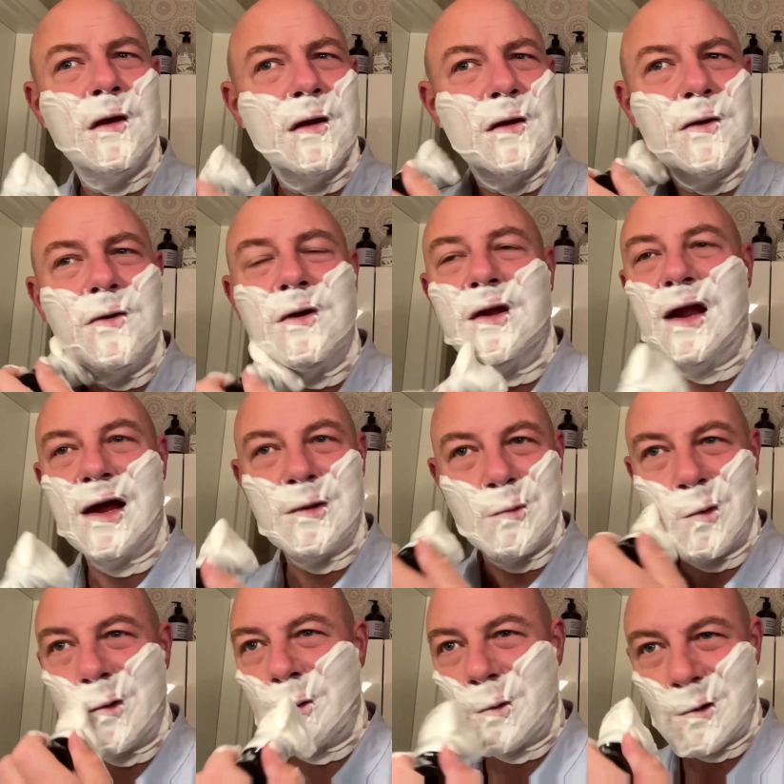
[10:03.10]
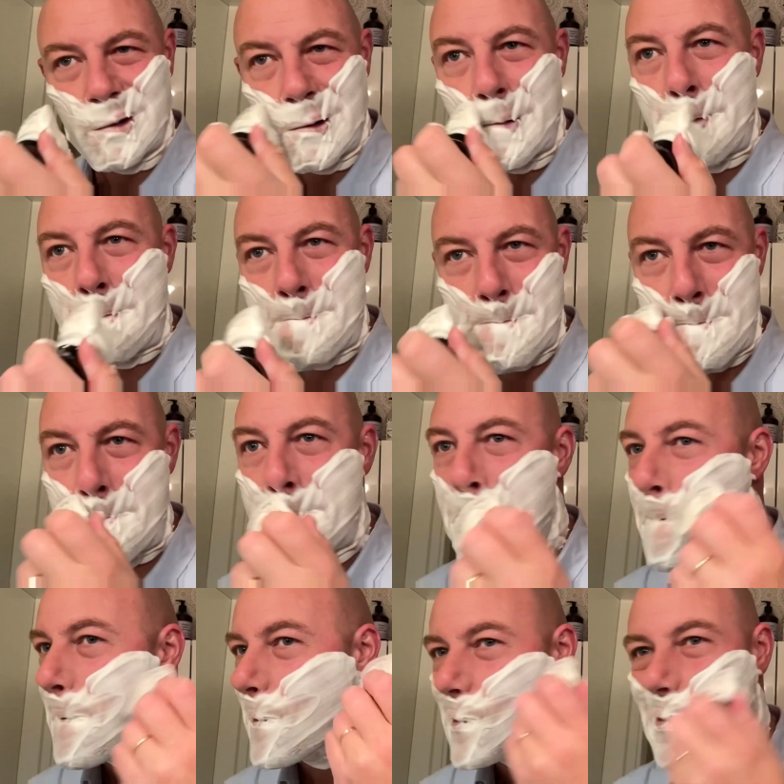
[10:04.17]
You can add more water.
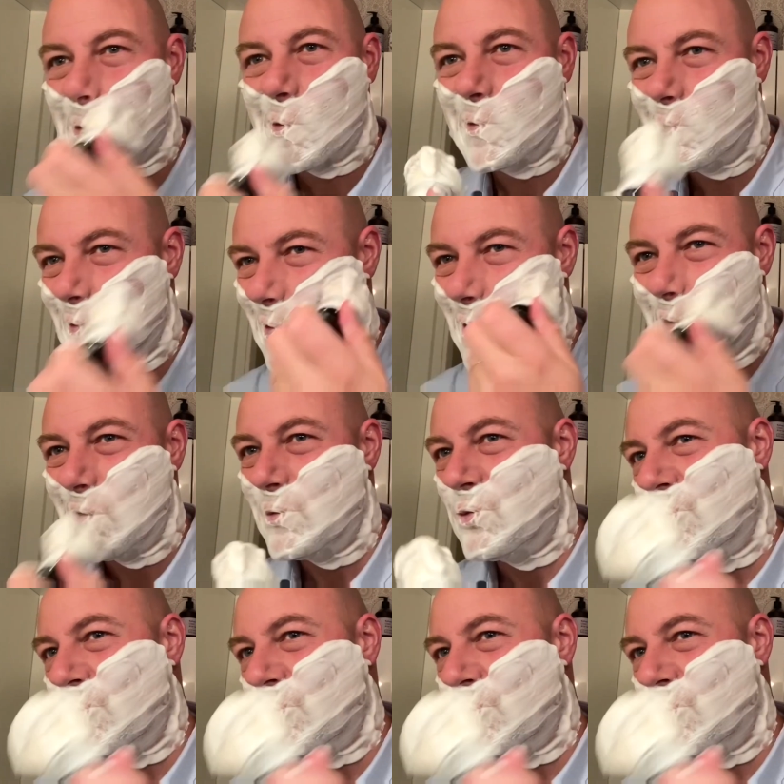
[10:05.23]
You can keep